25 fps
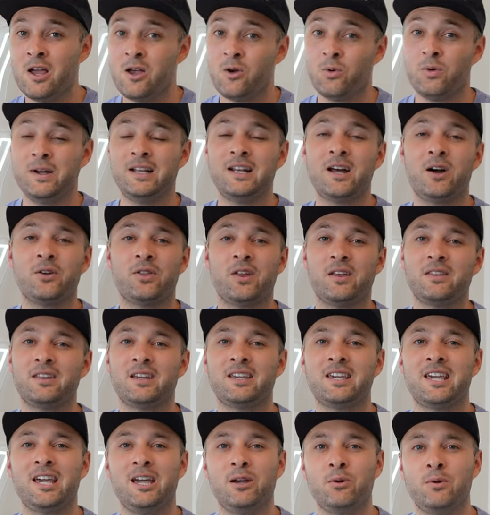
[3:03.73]
We know that the
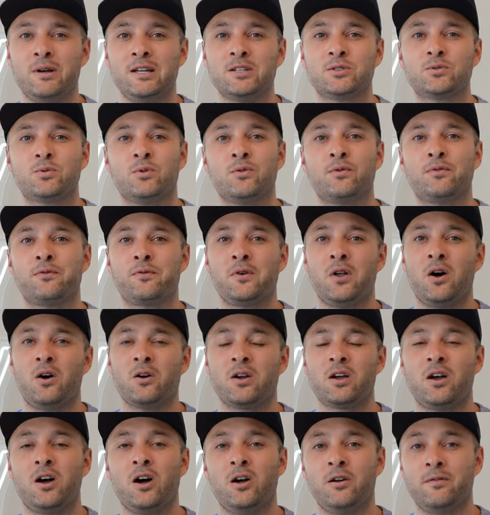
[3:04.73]
Kiwis will
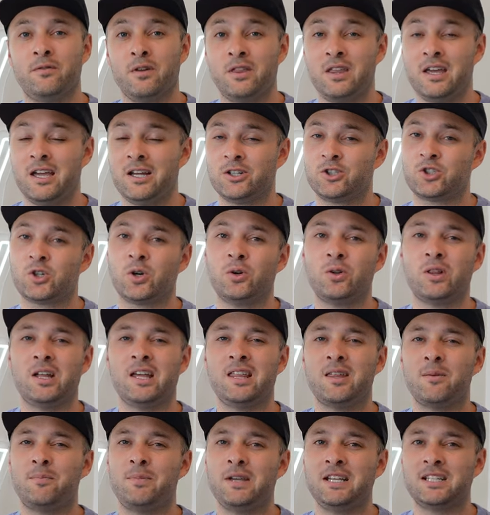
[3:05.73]
flock over there. Truly
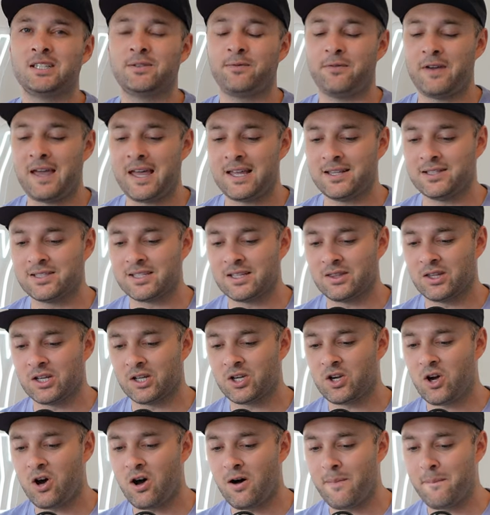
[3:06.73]
the best fans in the
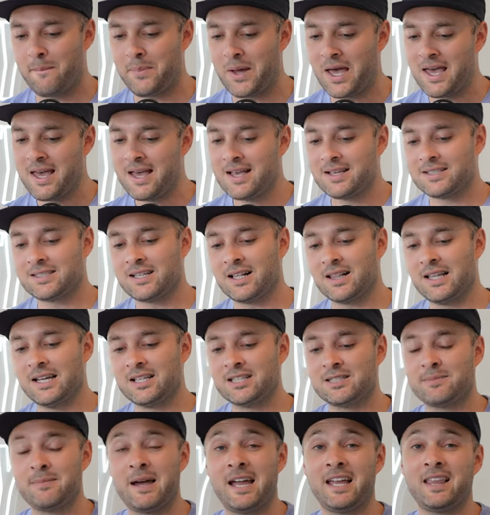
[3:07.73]
comp. So
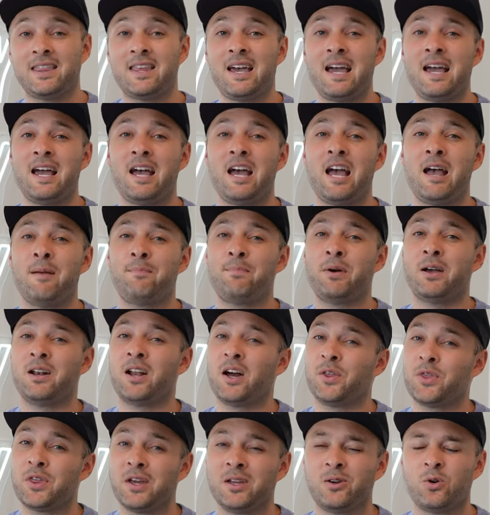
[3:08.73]
let's make that happen.
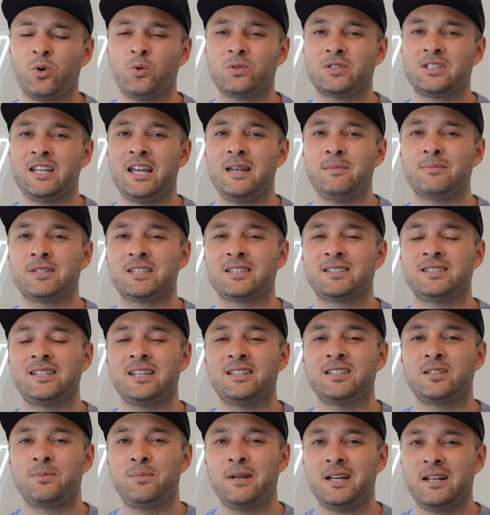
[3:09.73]
I think all teams are
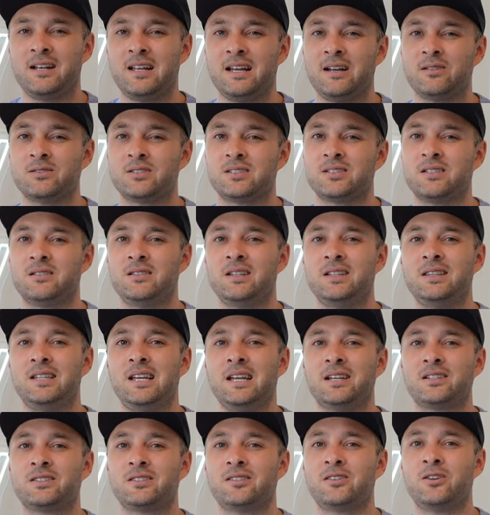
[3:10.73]
set to be announced in the
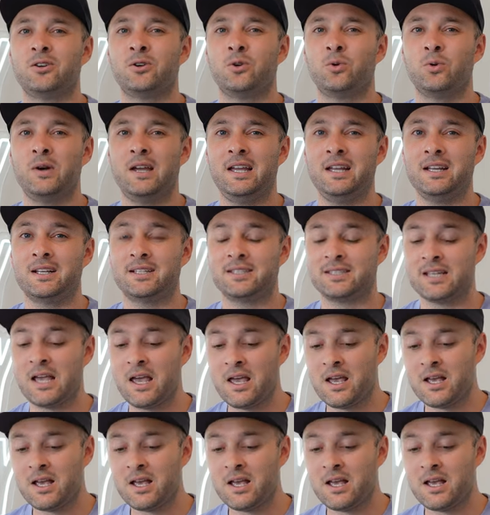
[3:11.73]
next two weeks.